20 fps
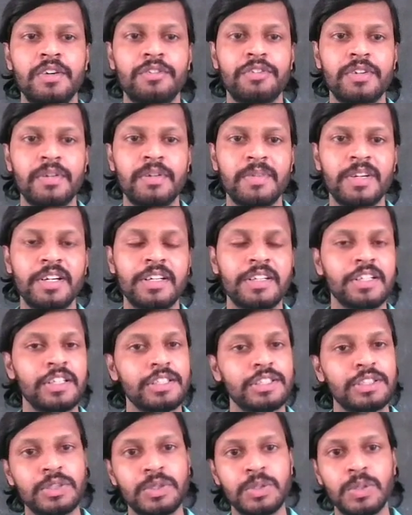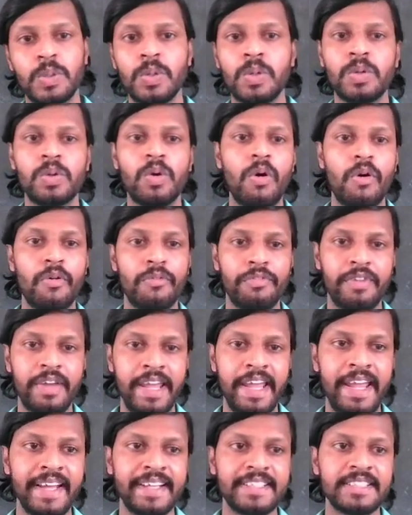from her store of
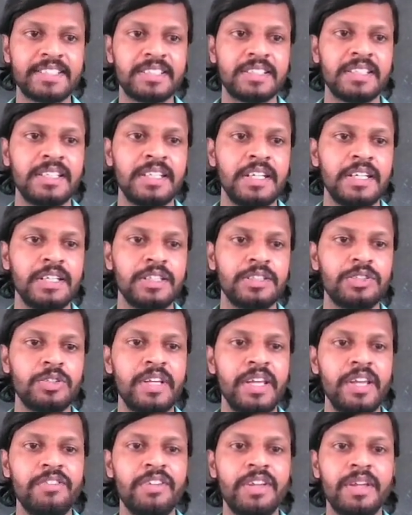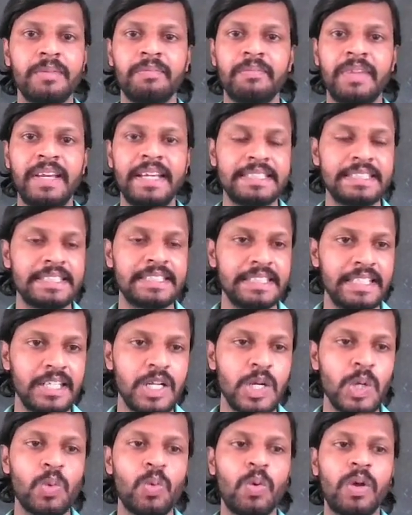cakes to give him a
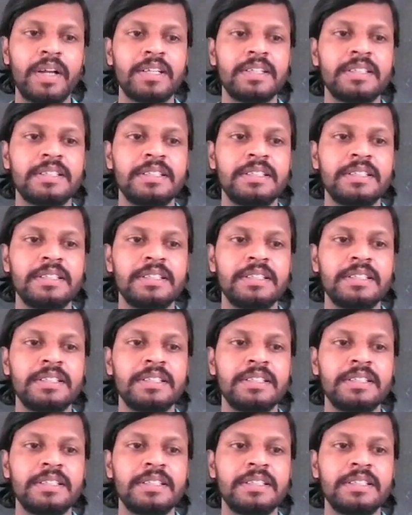single one.